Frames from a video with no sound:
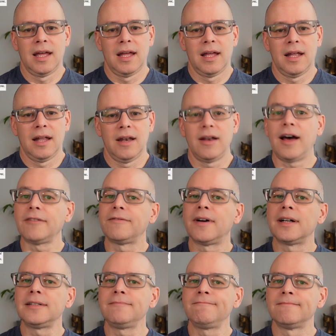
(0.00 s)
Not
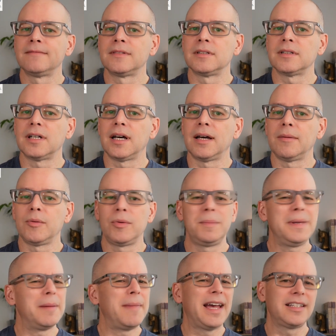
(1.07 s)
fun. It would be
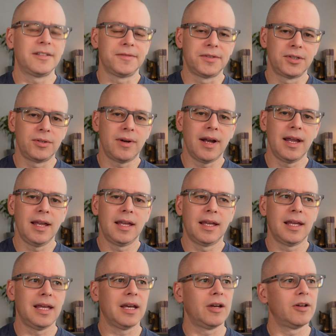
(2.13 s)
a massive strike.
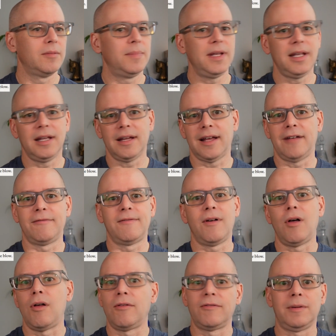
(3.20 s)
It could be a
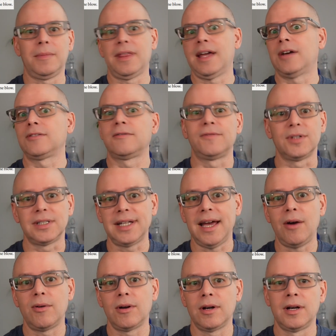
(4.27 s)
fall from a 1,000-foot
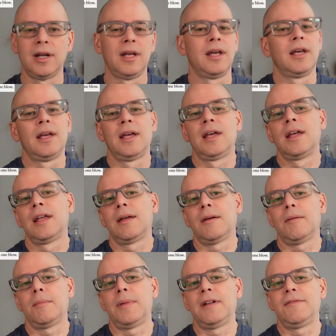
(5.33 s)
tower.
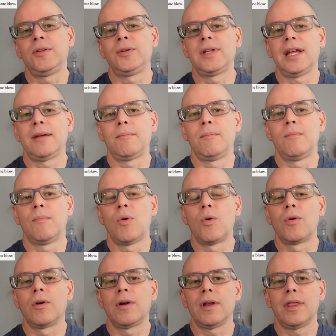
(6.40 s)
But if you take
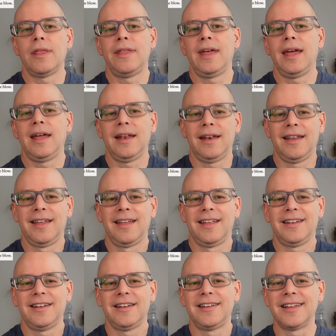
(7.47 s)
more than
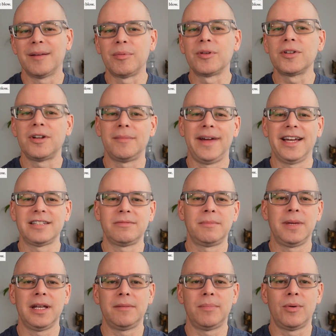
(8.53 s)
double your maximum
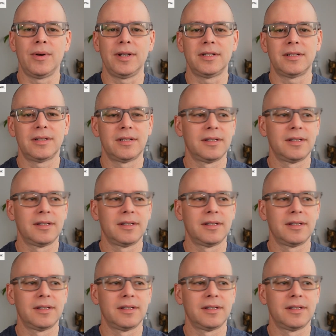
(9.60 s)
hit points,